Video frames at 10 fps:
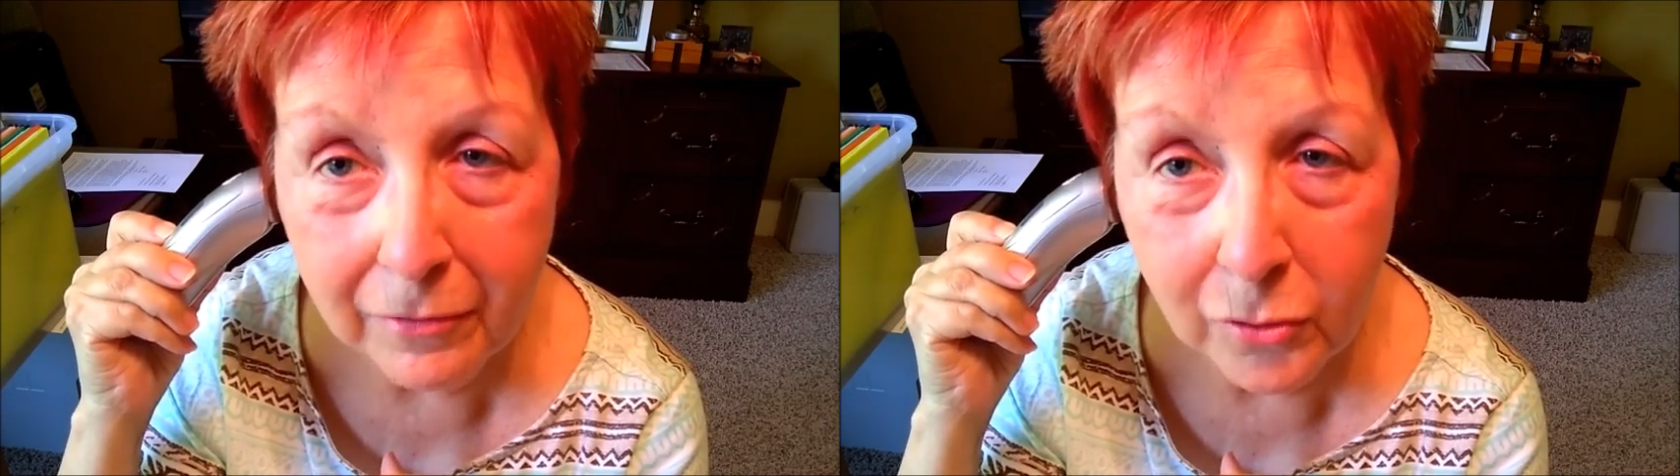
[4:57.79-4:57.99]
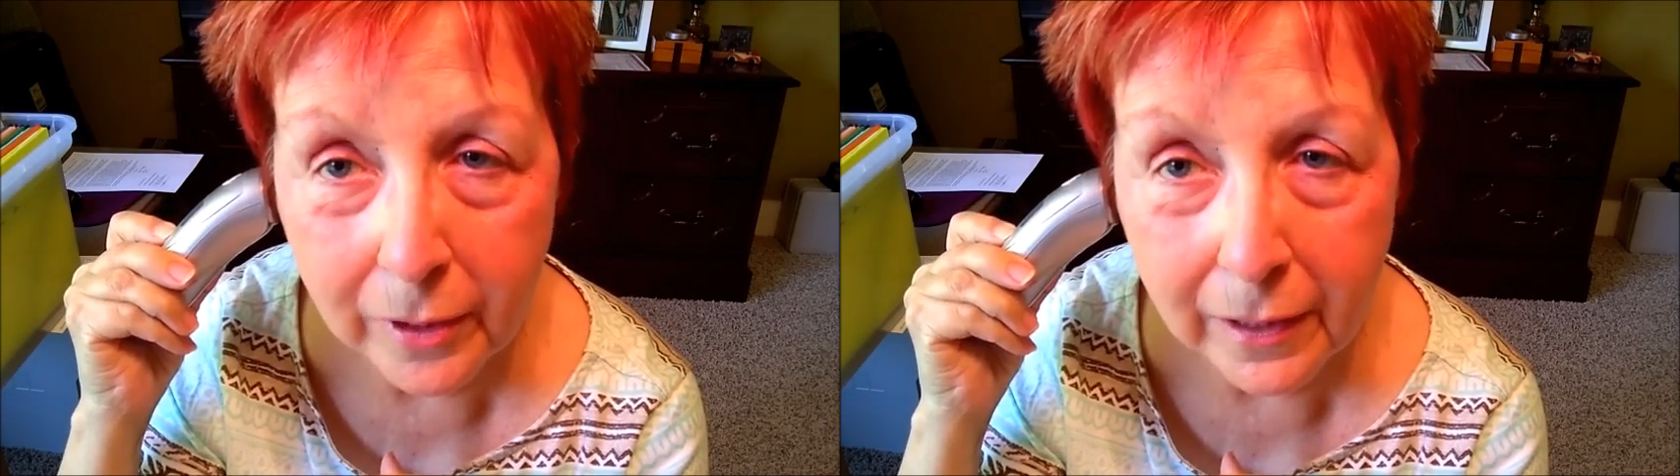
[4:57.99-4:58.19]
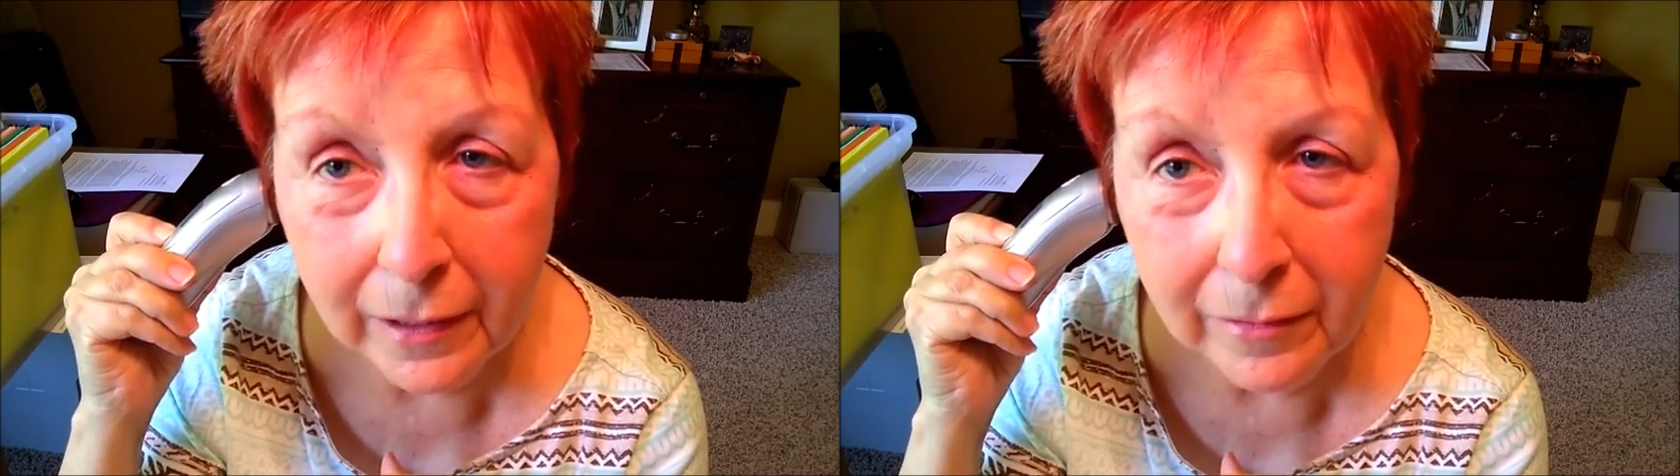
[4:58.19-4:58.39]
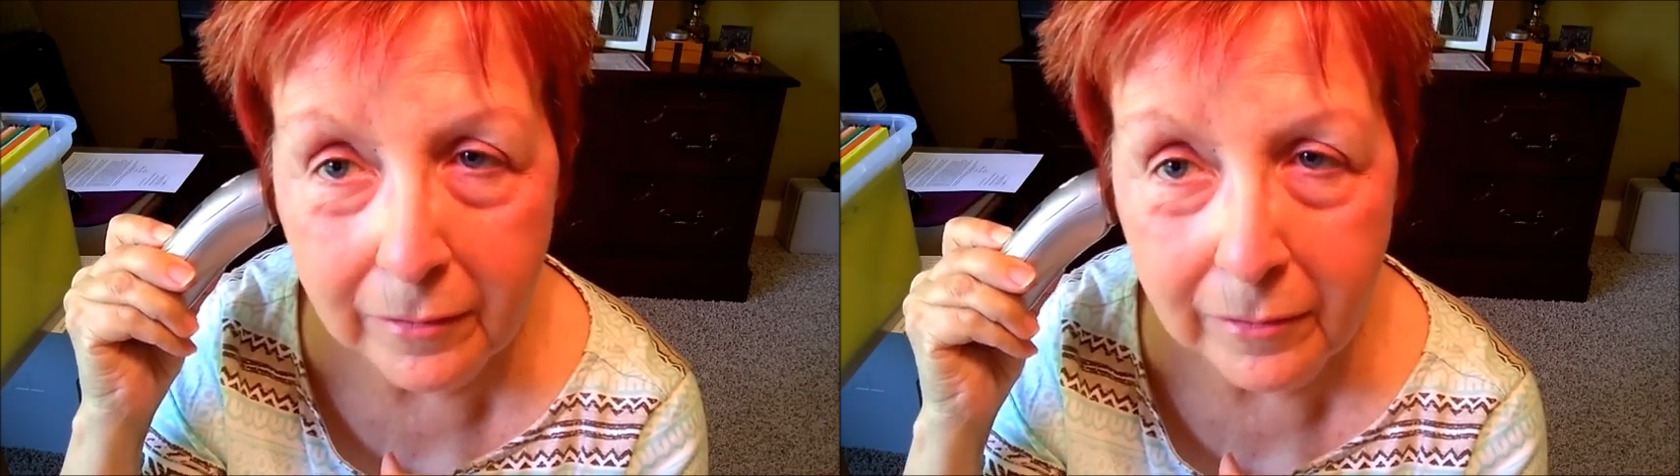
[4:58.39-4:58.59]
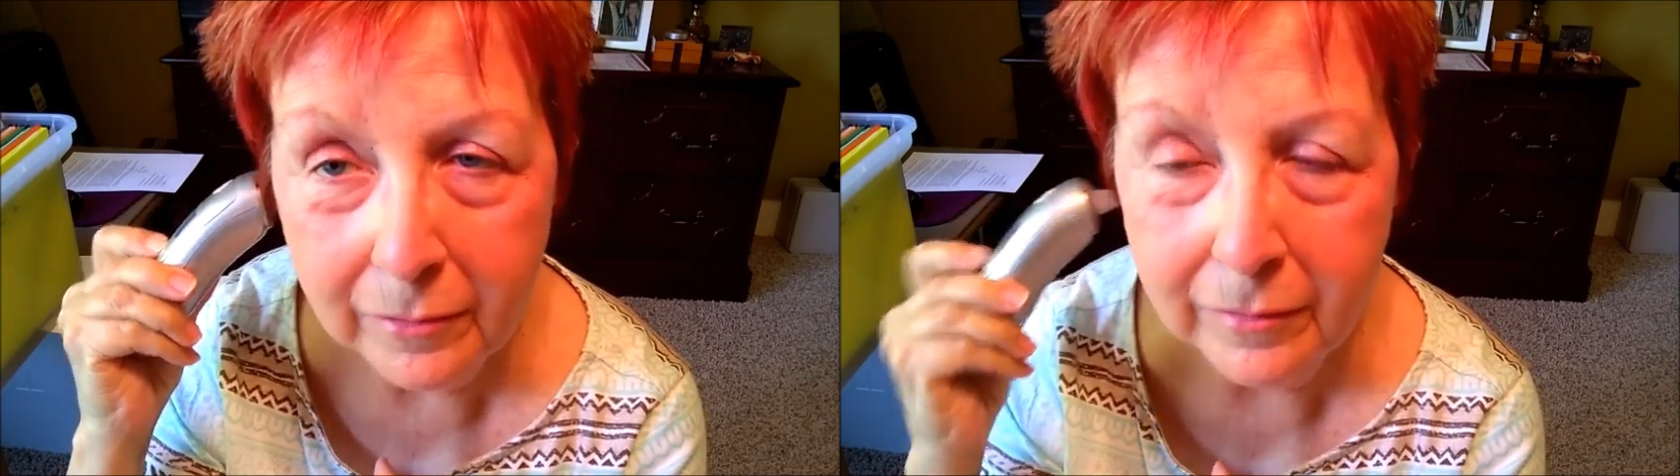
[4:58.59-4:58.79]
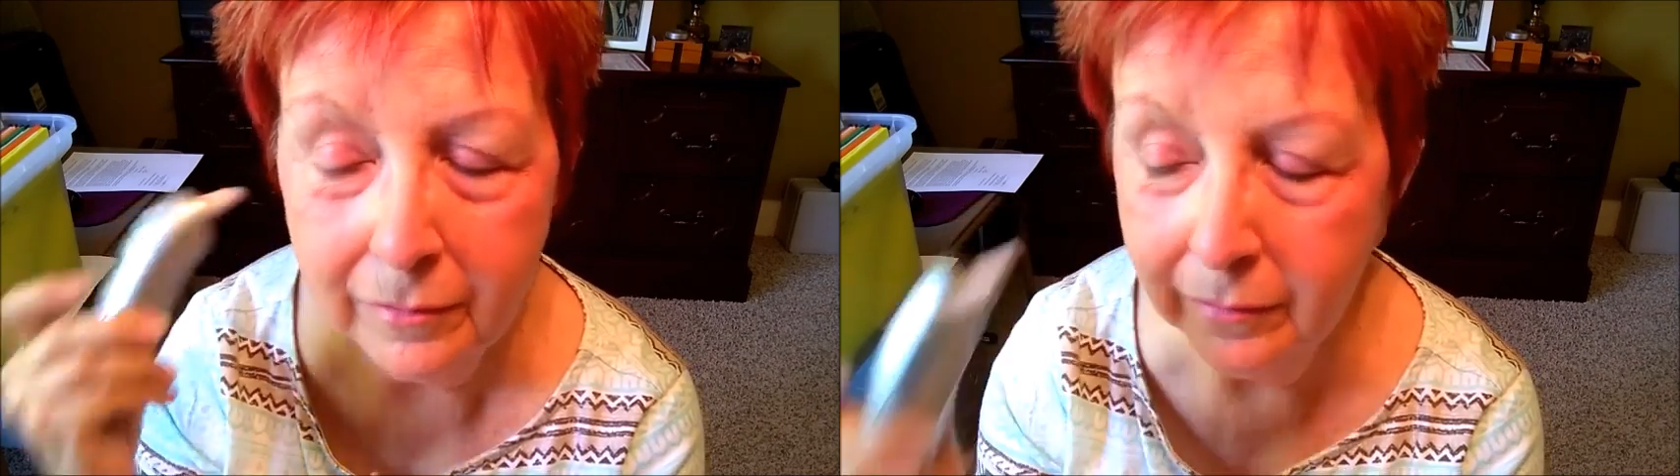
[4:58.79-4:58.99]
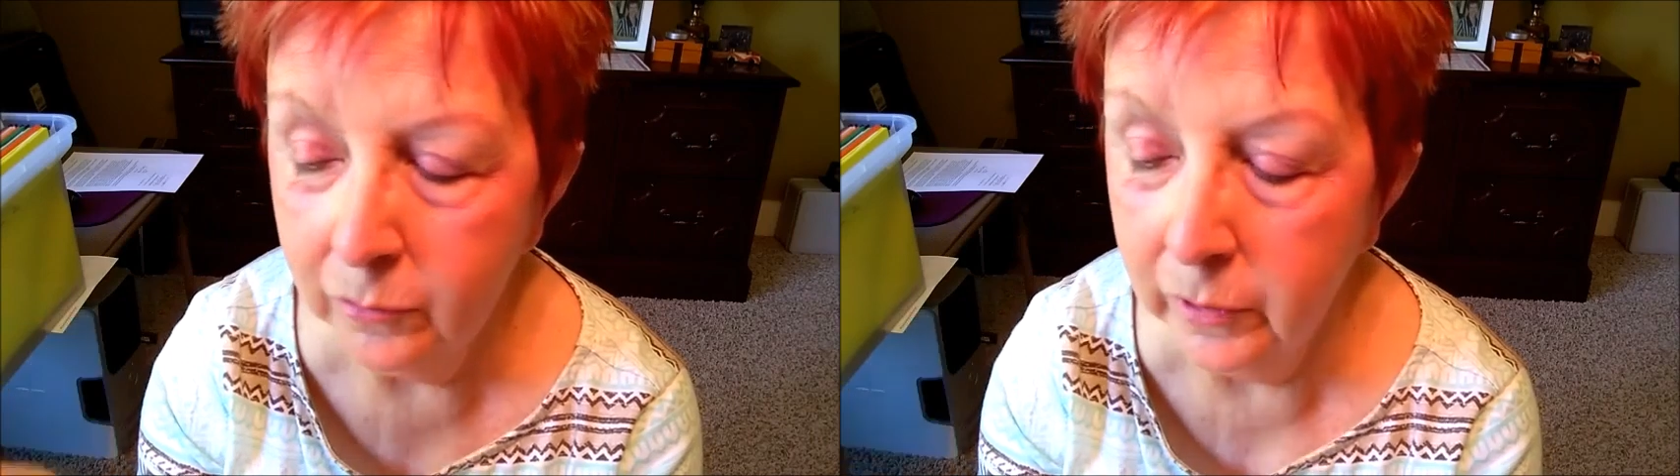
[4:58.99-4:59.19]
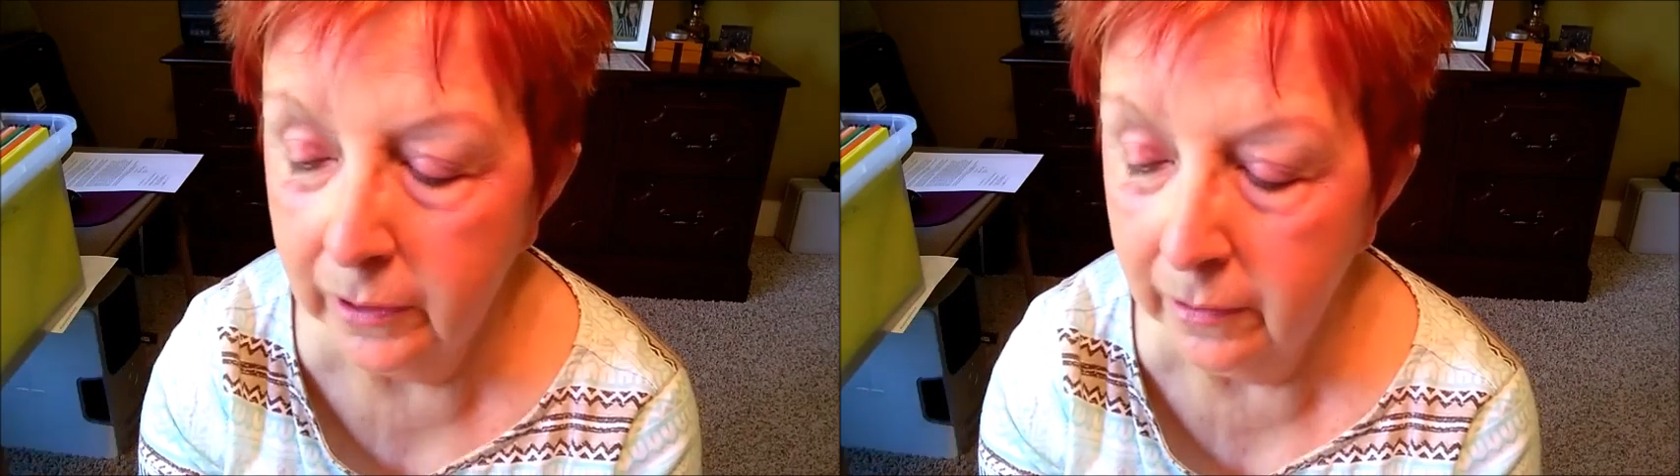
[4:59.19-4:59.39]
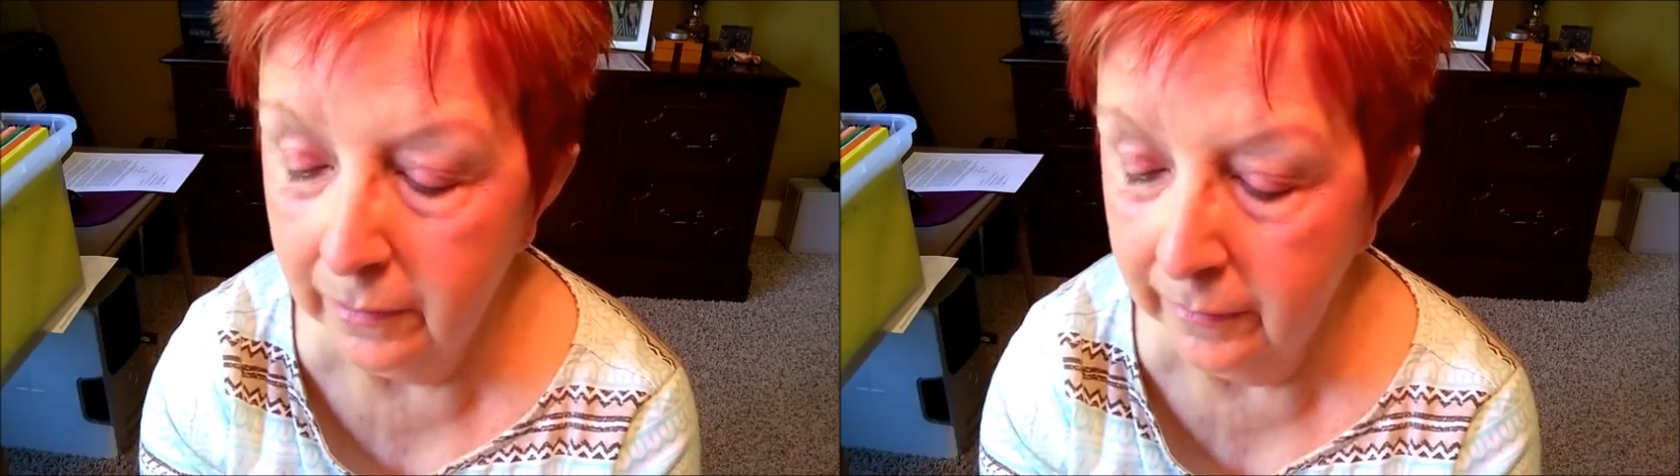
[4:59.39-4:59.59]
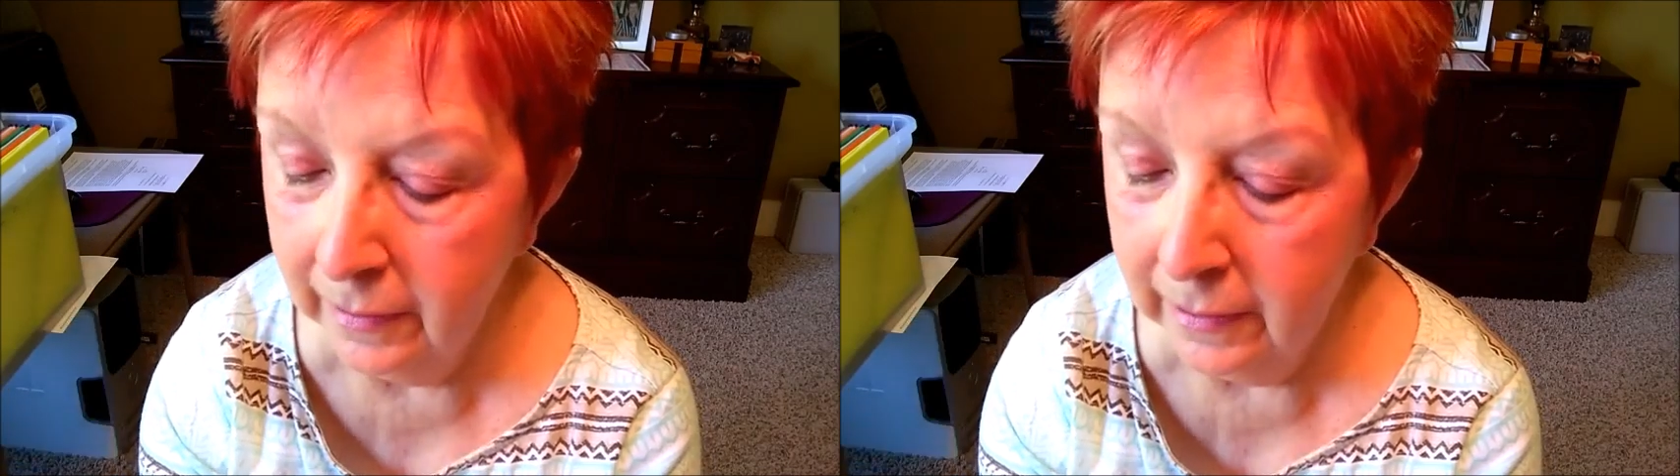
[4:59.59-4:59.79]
forehead one.